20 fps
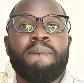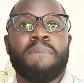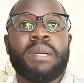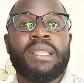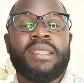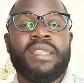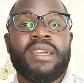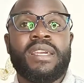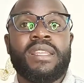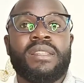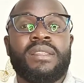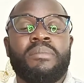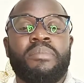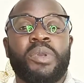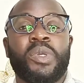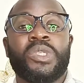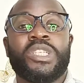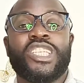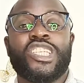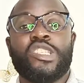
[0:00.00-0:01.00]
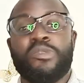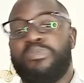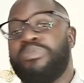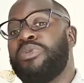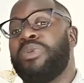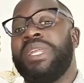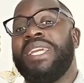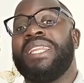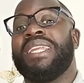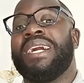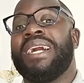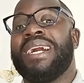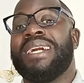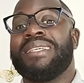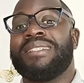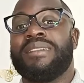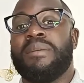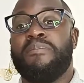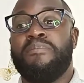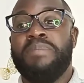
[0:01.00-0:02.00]
But then, because spirulina
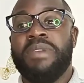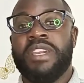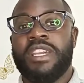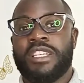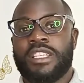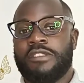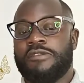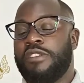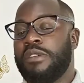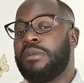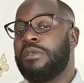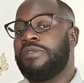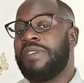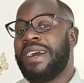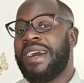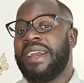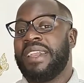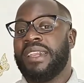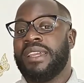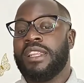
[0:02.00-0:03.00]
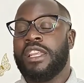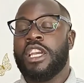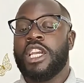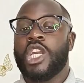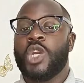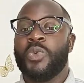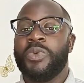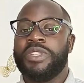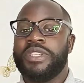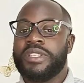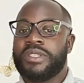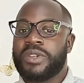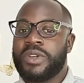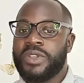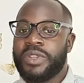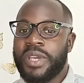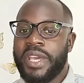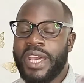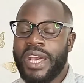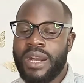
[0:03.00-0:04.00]
has the biggest form of iron, which is
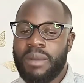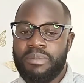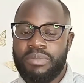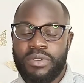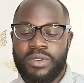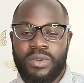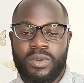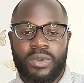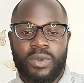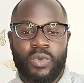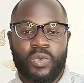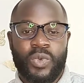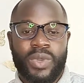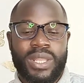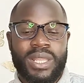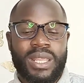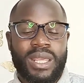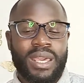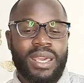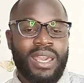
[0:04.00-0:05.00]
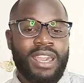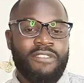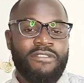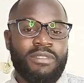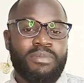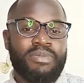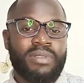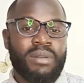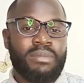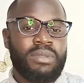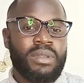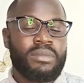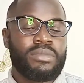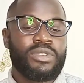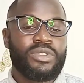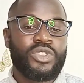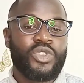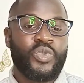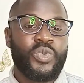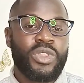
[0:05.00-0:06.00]
going to help you with every problem
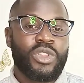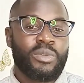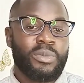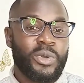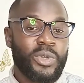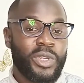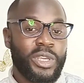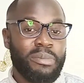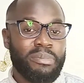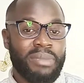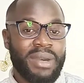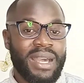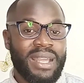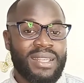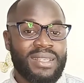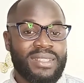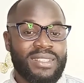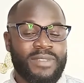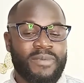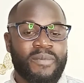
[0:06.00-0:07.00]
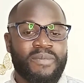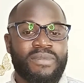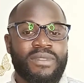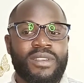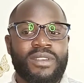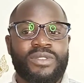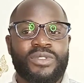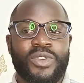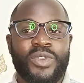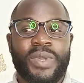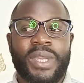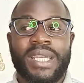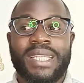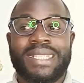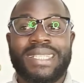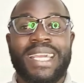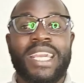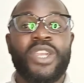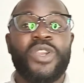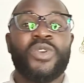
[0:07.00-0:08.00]
to do with hormonal imbalance. So you
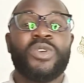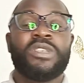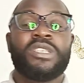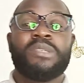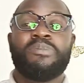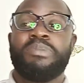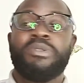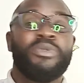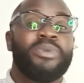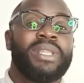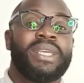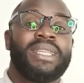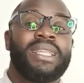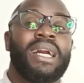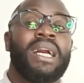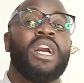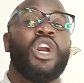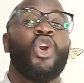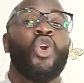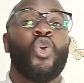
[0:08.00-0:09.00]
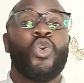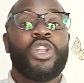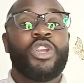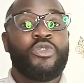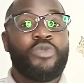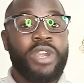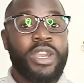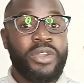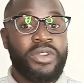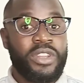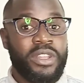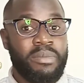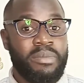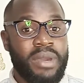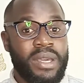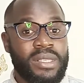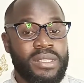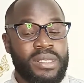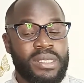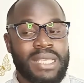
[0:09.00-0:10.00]
can take your spirulina on a regular
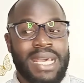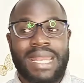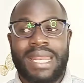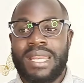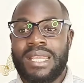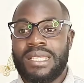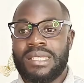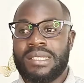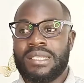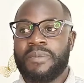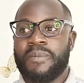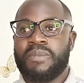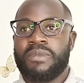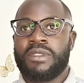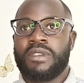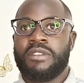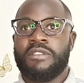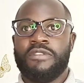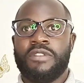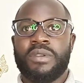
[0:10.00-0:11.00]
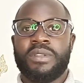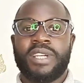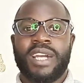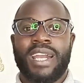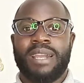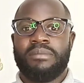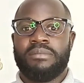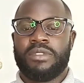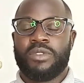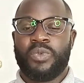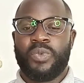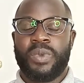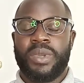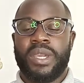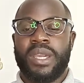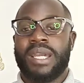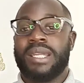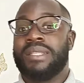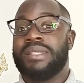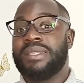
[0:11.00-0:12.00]
basis, at least four times a
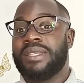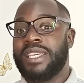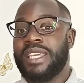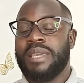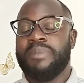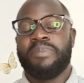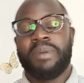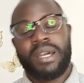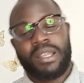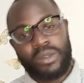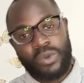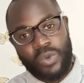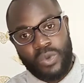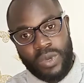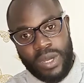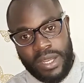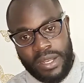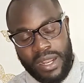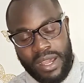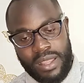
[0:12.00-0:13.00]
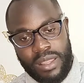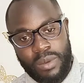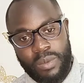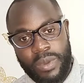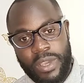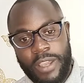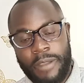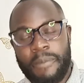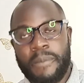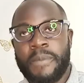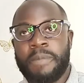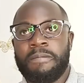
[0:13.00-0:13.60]
week and skip and go another way.